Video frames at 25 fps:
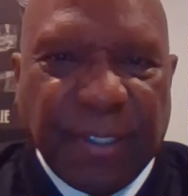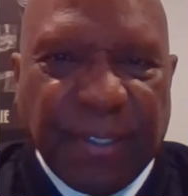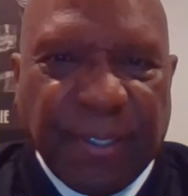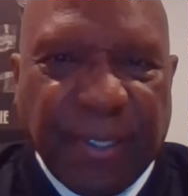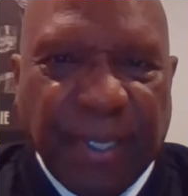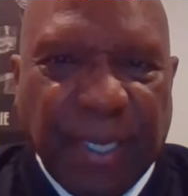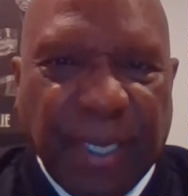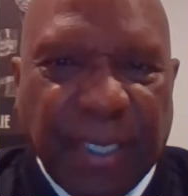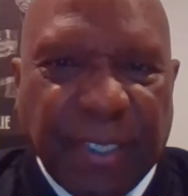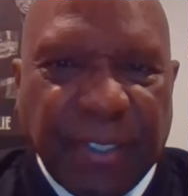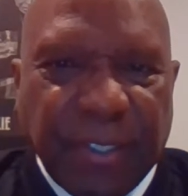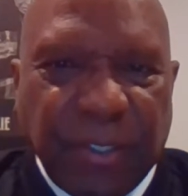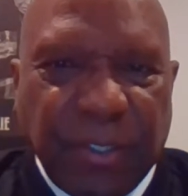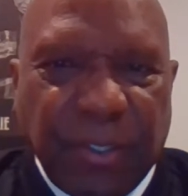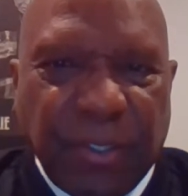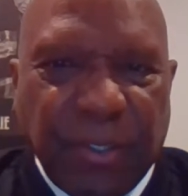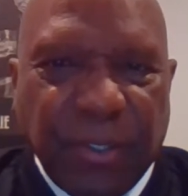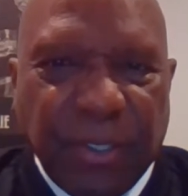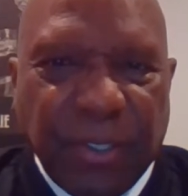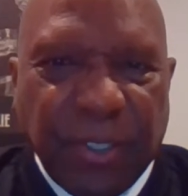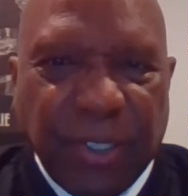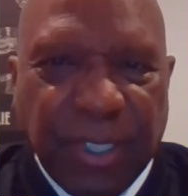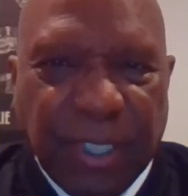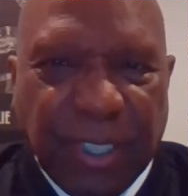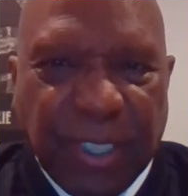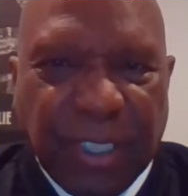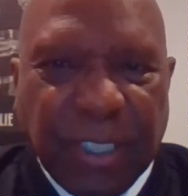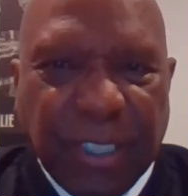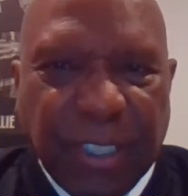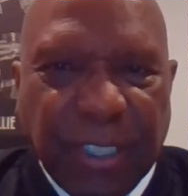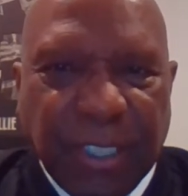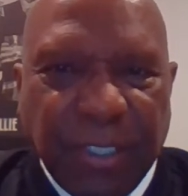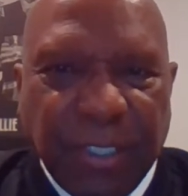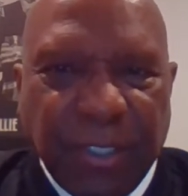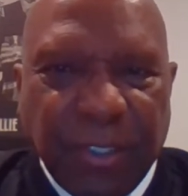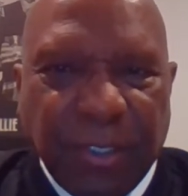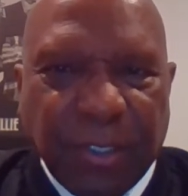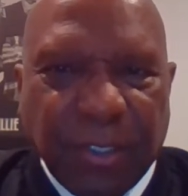that you
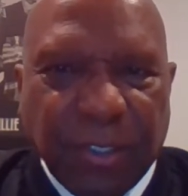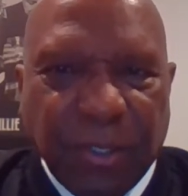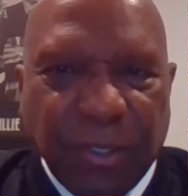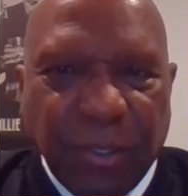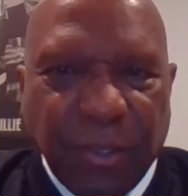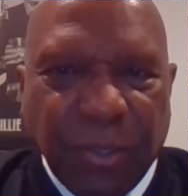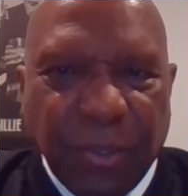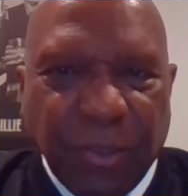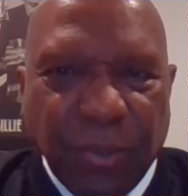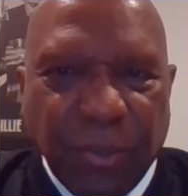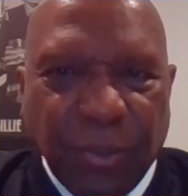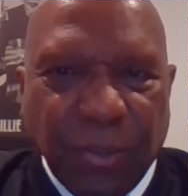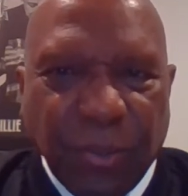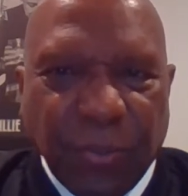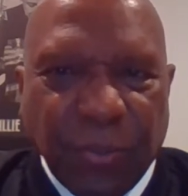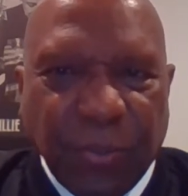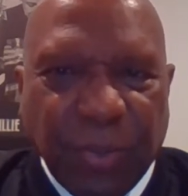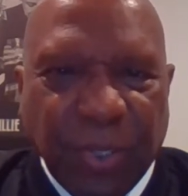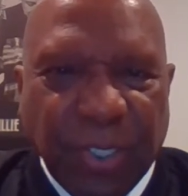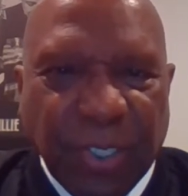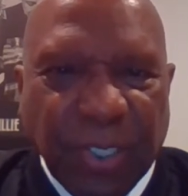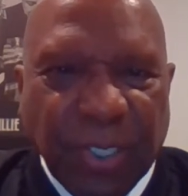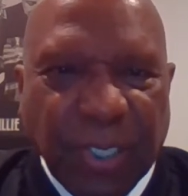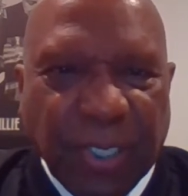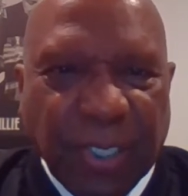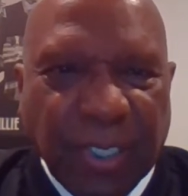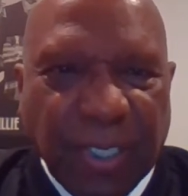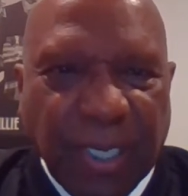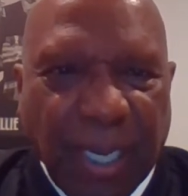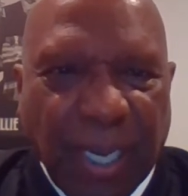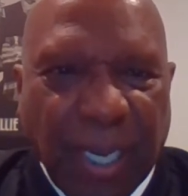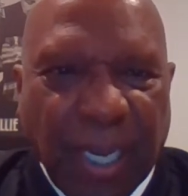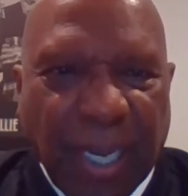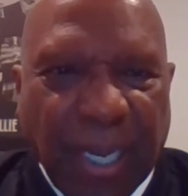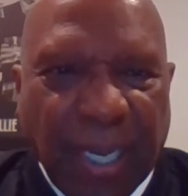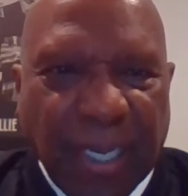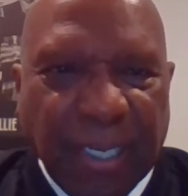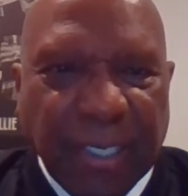need to be a
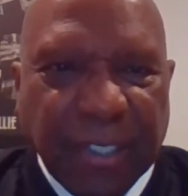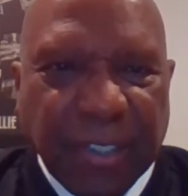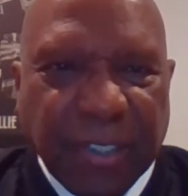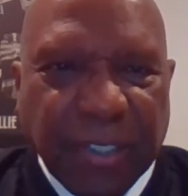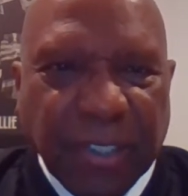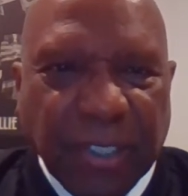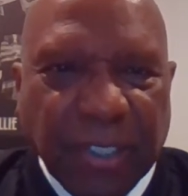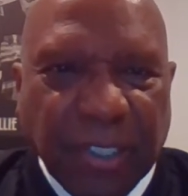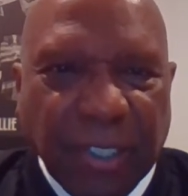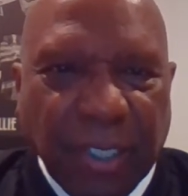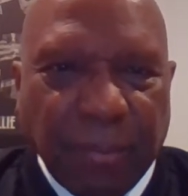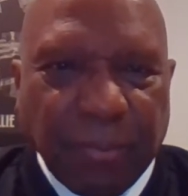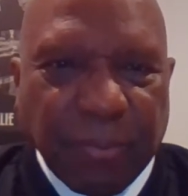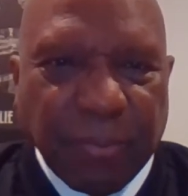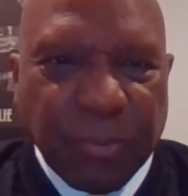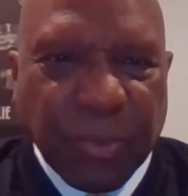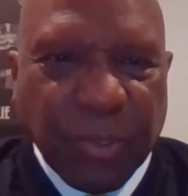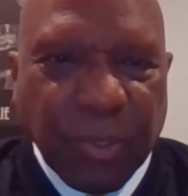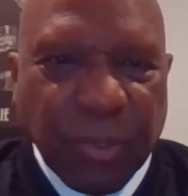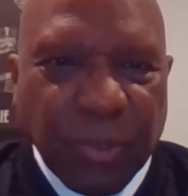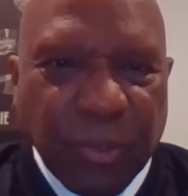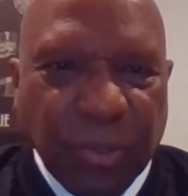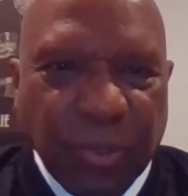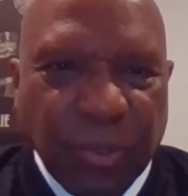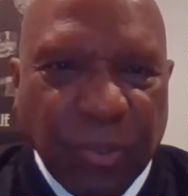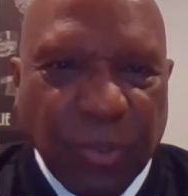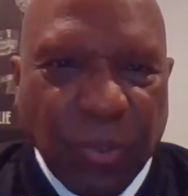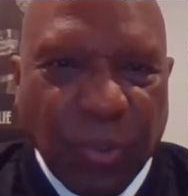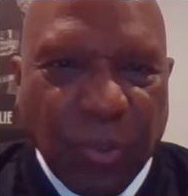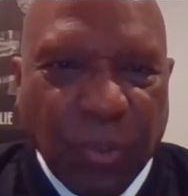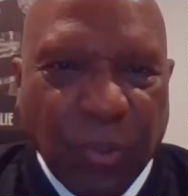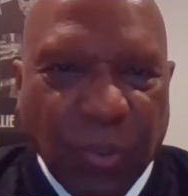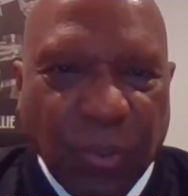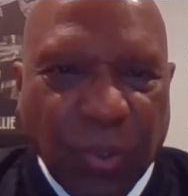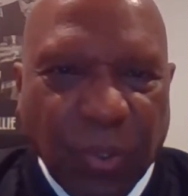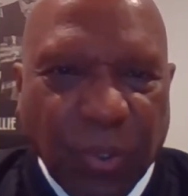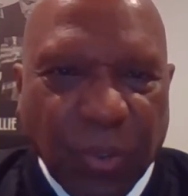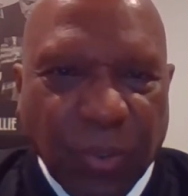guy to come to the
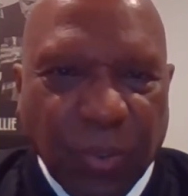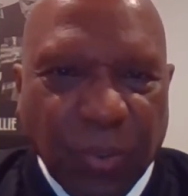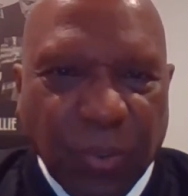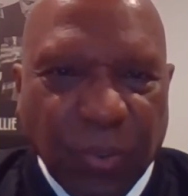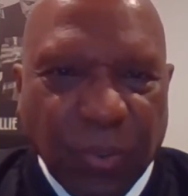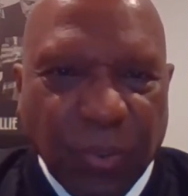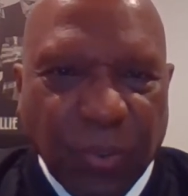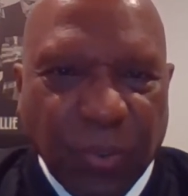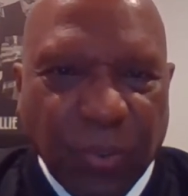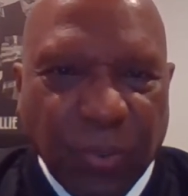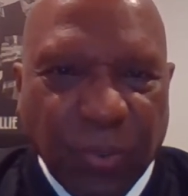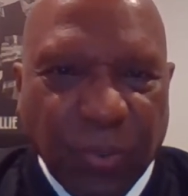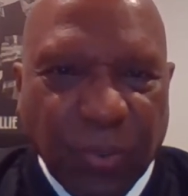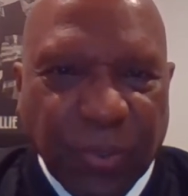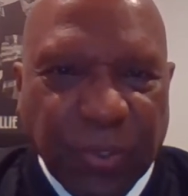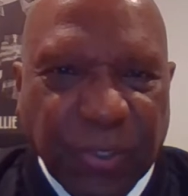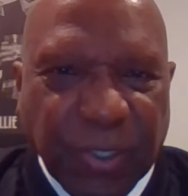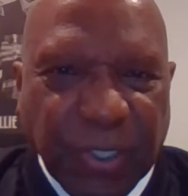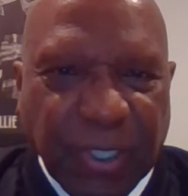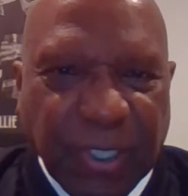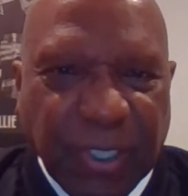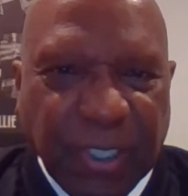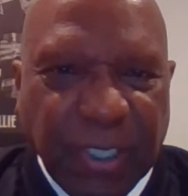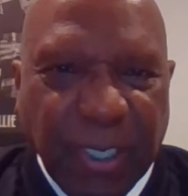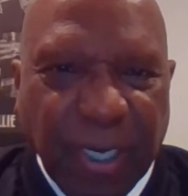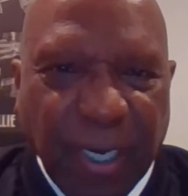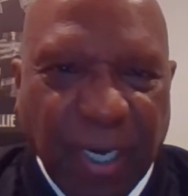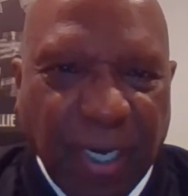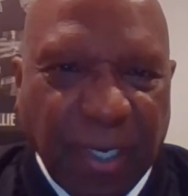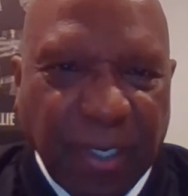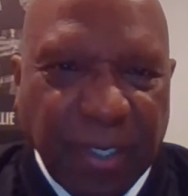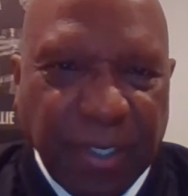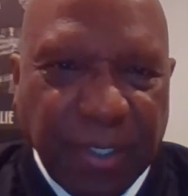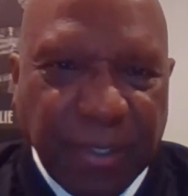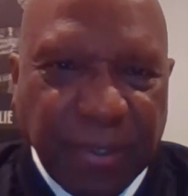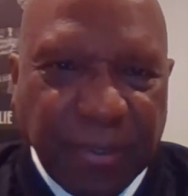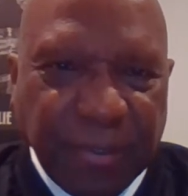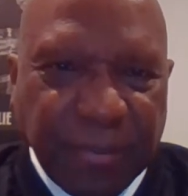door with a gun.
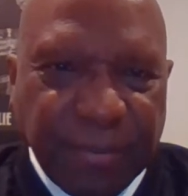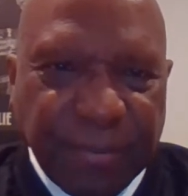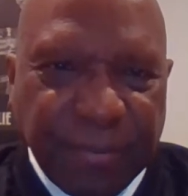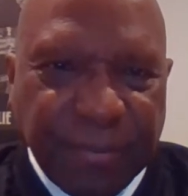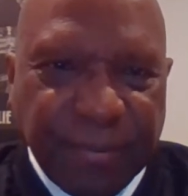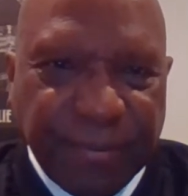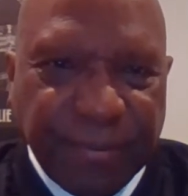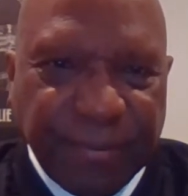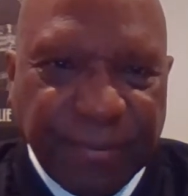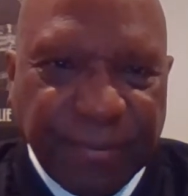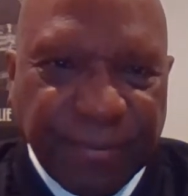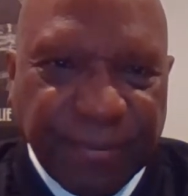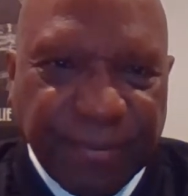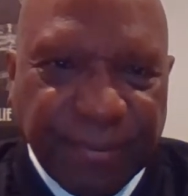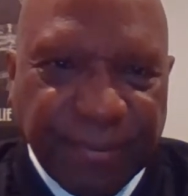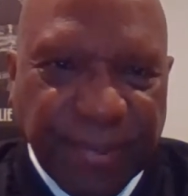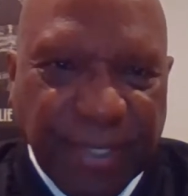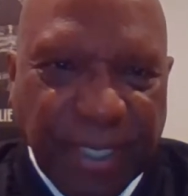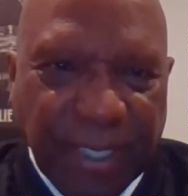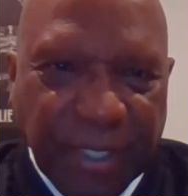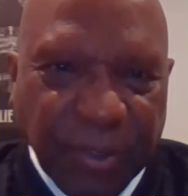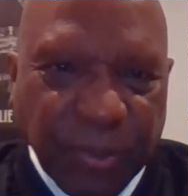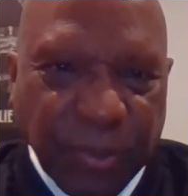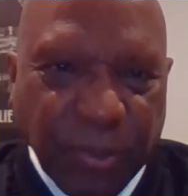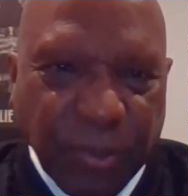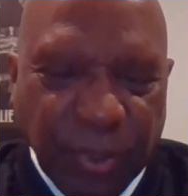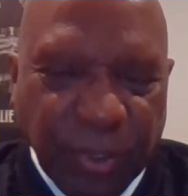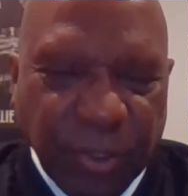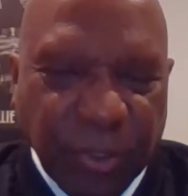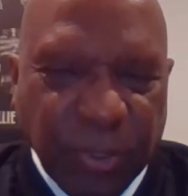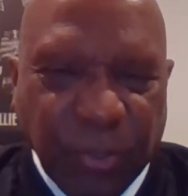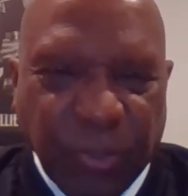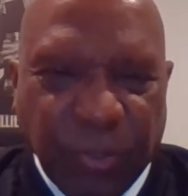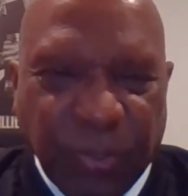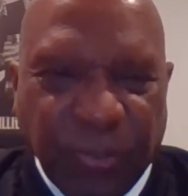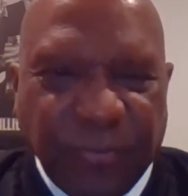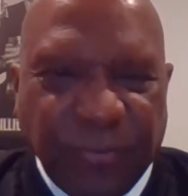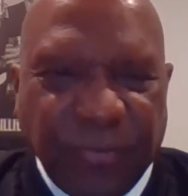That's what
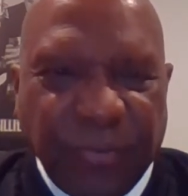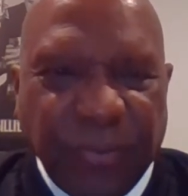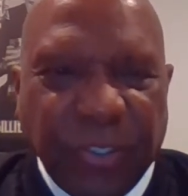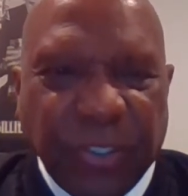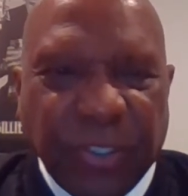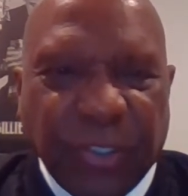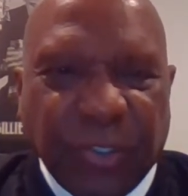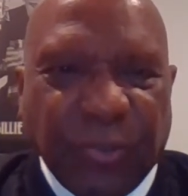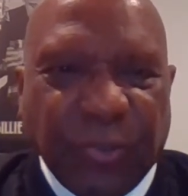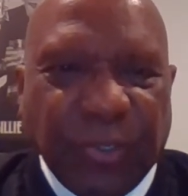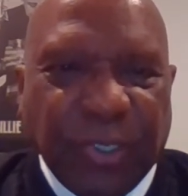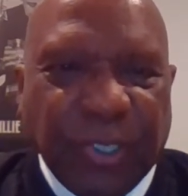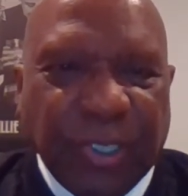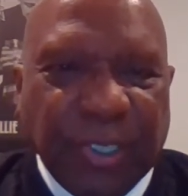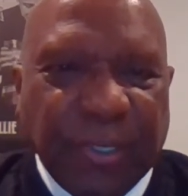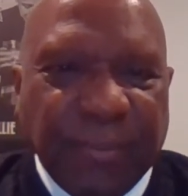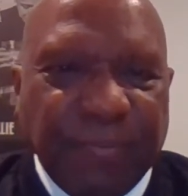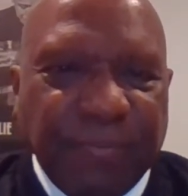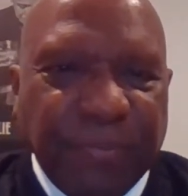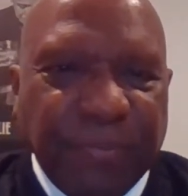you're envisioning.